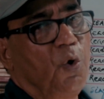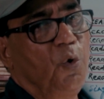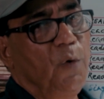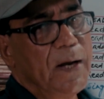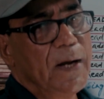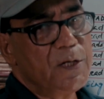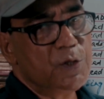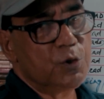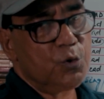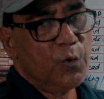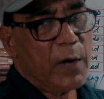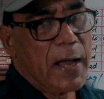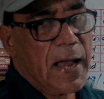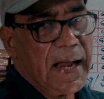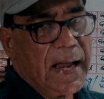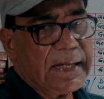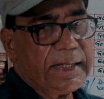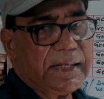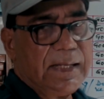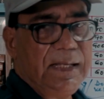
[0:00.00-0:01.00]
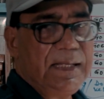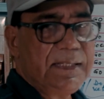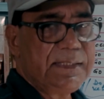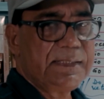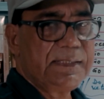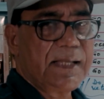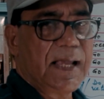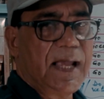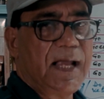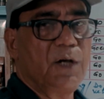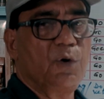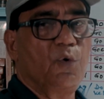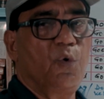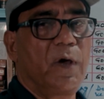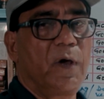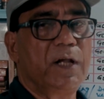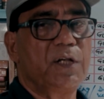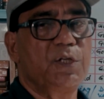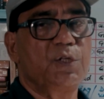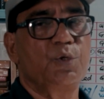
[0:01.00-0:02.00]
where to add s and
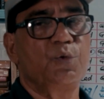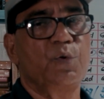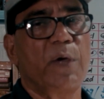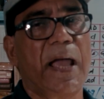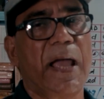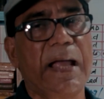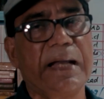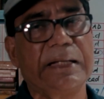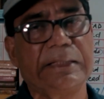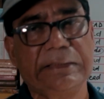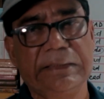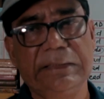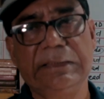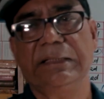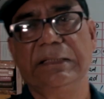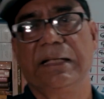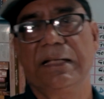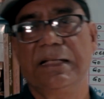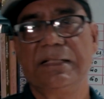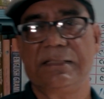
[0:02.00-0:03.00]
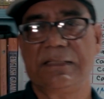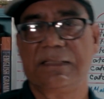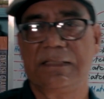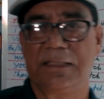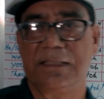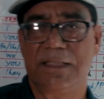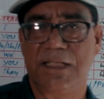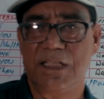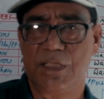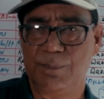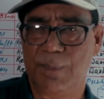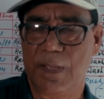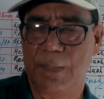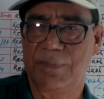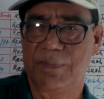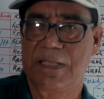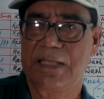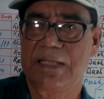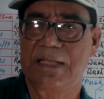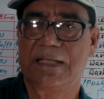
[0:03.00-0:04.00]
where to add es, this may
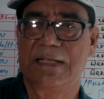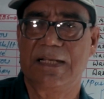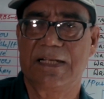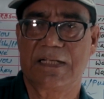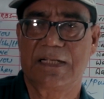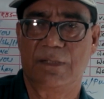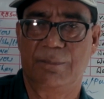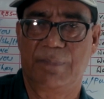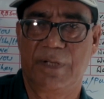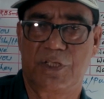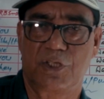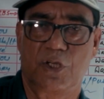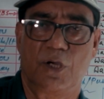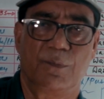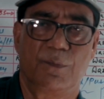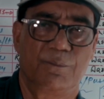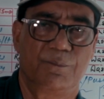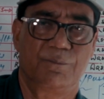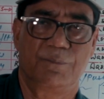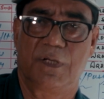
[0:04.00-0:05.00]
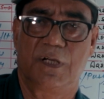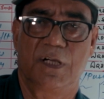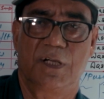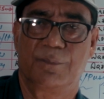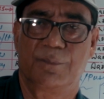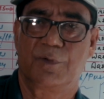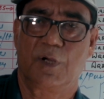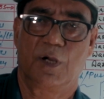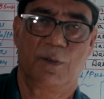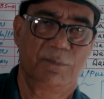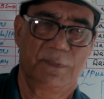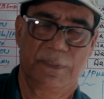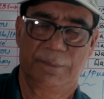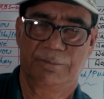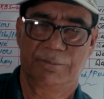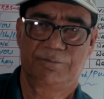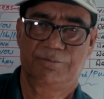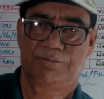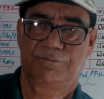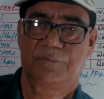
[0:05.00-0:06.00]
be a little bit of problem,
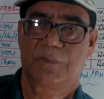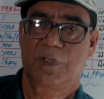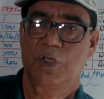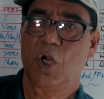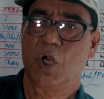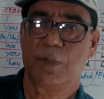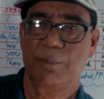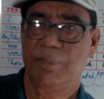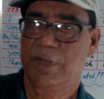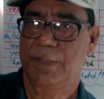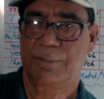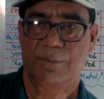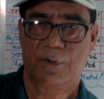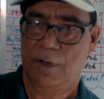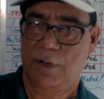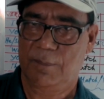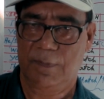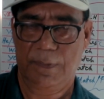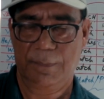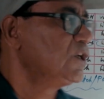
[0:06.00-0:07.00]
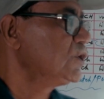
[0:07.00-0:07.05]
not a big problem.